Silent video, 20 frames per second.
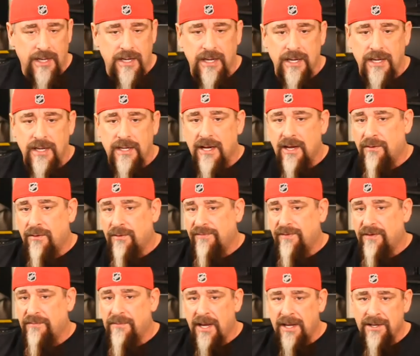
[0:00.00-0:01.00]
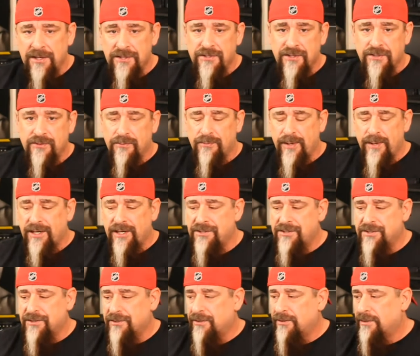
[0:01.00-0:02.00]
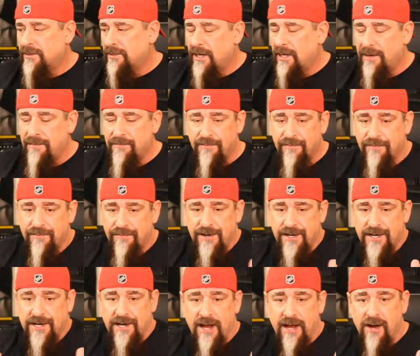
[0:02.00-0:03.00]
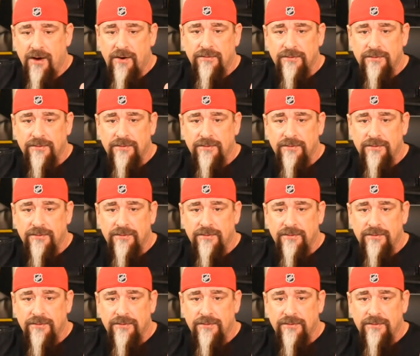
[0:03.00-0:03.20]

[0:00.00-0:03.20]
Now, if I'm not a general manager, I'm freaking out